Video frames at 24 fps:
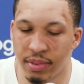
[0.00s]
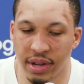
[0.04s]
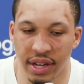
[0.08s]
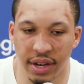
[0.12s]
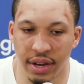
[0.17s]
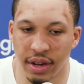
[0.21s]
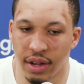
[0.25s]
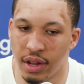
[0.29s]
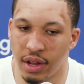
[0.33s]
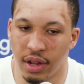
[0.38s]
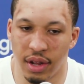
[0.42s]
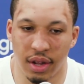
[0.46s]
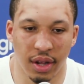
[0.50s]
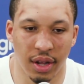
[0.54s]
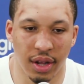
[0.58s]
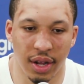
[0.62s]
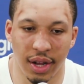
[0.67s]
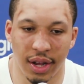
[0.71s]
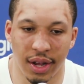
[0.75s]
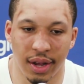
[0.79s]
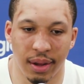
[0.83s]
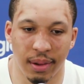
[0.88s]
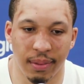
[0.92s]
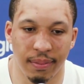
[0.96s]
But
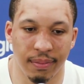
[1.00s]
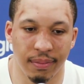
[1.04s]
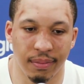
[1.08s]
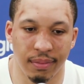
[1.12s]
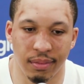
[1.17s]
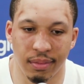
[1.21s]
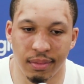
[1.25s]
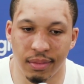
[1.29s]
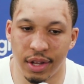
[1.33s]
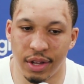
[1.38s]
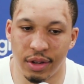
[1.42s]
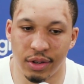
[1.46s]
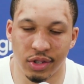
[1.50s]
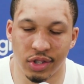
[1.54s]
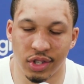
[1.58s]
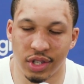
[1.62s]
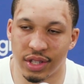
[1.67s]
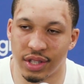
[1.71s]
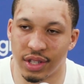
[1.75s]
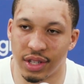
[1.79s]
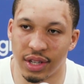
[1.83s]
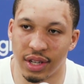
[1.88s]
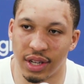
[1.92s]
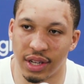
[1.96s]
it was
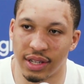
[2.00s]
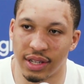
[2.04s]
just an